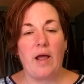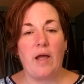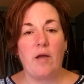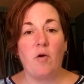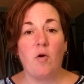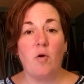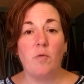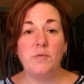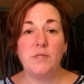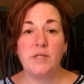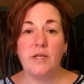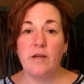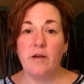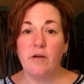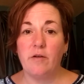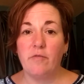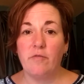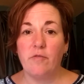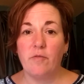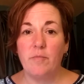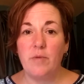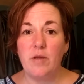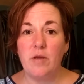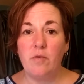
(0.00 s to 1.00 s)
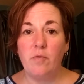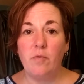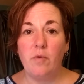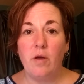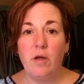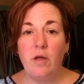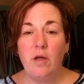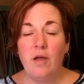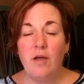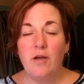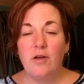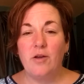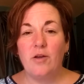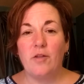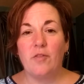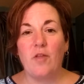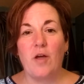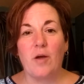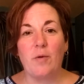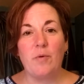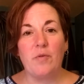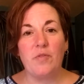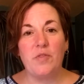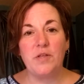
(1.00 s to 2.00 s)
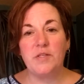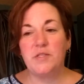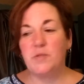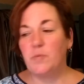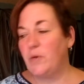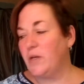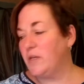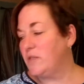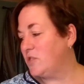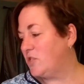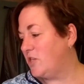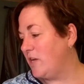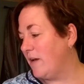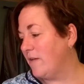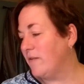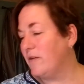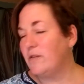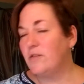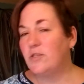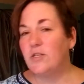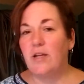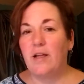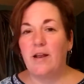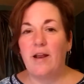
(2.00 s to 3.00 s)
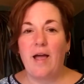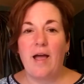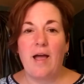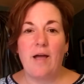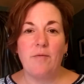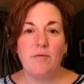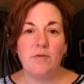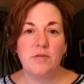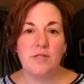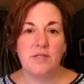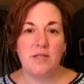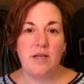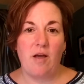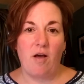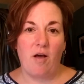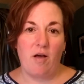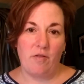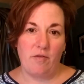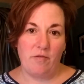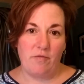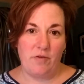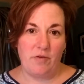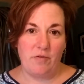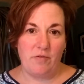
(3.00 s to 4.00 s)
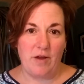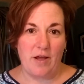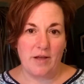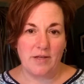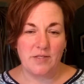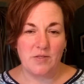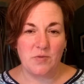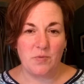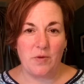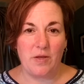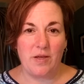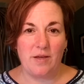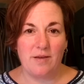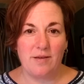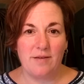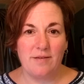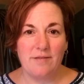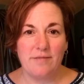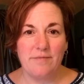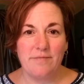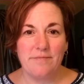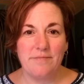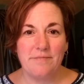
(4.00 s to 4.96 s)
I hope to hear from you. Good luck with this week's challenge, and I will see all of you next week.